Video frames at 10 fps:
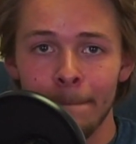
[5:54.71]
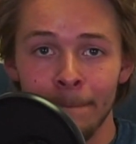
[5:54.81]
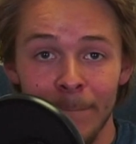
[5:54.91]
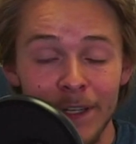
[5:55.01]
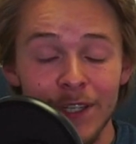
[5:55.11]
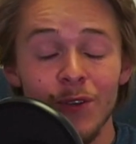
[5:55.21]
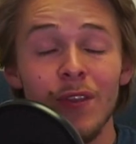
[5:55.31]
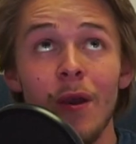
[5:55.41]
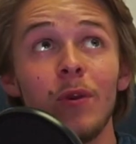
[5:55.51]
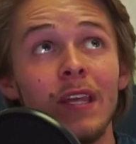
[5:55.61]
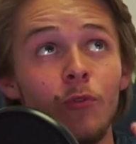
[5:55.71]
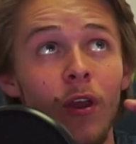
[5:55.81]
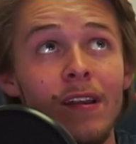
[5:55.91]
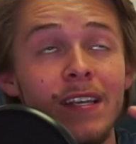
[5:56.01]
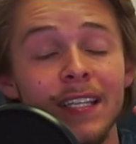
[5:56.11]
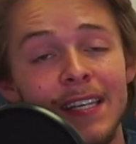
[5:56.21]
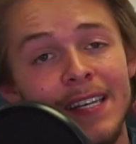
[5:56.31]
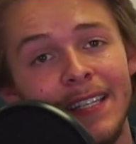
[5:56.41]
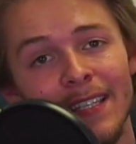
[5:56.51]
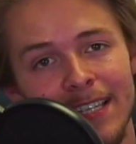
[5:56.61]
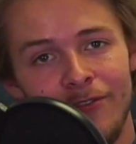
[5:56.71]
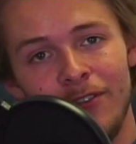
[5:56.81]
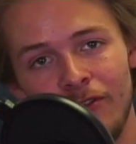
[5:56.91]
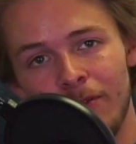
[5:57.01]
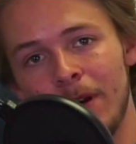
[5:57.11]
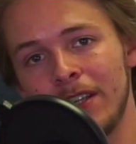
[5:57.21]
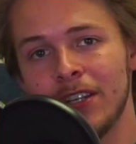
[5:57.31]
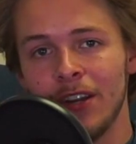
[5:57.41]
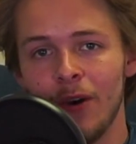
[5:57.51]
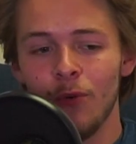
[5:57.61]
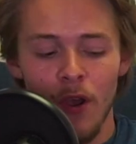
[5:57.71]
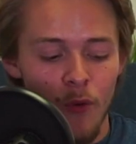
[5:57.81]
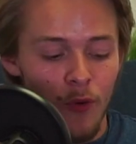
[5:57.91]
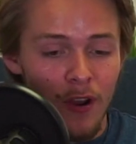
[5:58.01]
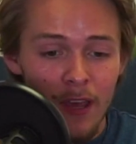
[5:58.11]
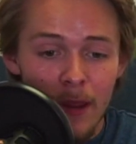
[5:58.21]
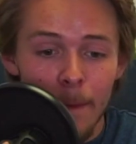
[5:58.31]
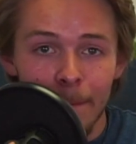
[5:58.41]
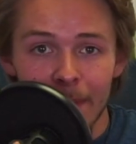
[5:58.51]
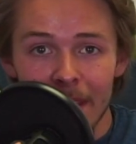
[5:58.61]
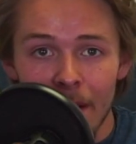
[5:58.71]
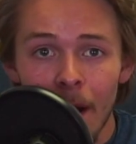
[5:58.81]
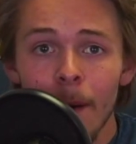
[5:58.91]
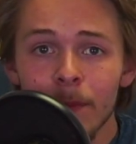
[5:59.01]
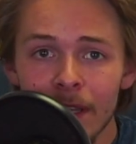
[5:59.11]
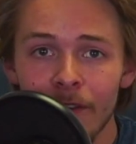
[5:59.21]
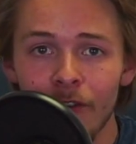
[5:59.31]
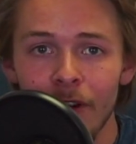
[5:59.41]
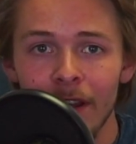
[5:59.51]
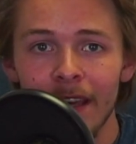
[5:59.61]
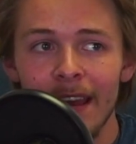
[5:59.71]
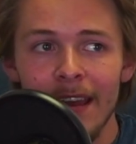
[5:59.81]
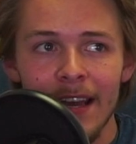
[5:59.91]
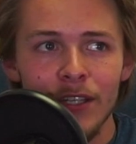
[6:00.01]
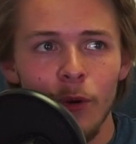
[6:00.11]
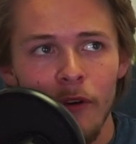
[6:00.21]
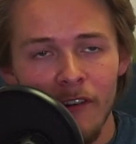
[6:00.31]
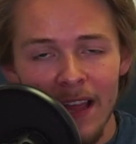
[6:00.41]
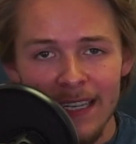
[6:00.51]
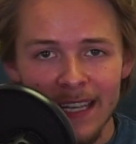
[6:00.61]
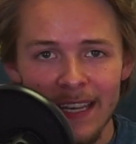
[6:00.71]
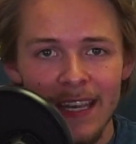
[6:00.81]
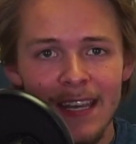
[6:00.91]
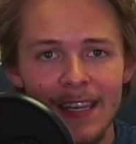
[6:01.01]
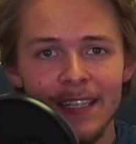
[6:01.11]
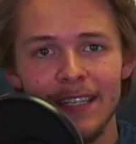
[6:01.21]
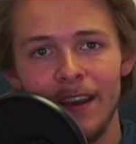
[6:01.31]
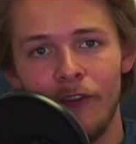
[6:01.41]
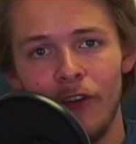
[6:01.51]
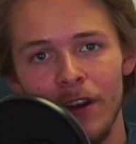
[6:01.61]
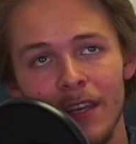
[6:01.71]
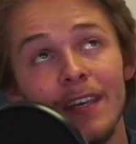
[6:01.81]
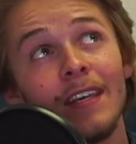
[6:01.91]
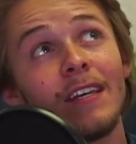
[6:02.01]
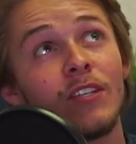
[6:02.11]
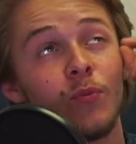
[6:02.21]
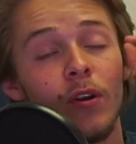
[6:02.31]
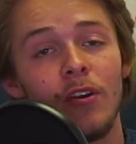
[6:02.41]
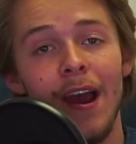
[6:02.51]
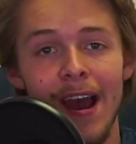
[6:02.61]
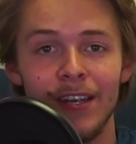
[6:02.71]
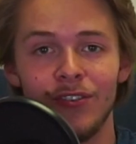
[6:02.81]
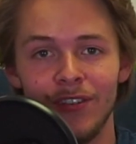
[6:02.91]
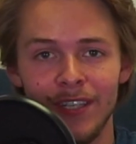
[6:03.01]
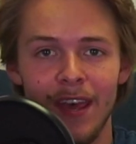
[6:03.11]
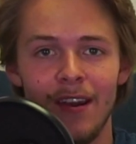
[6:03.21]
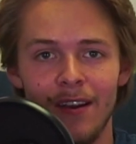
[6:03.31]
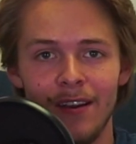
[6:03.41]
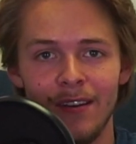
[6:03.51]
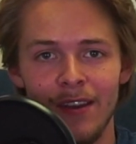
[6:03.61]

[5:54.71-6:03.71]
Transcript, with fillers: But to do that, we need to recognize that he is different from us, you know? We're not going to become different until we realize that he is different. He is what our eyes are set on.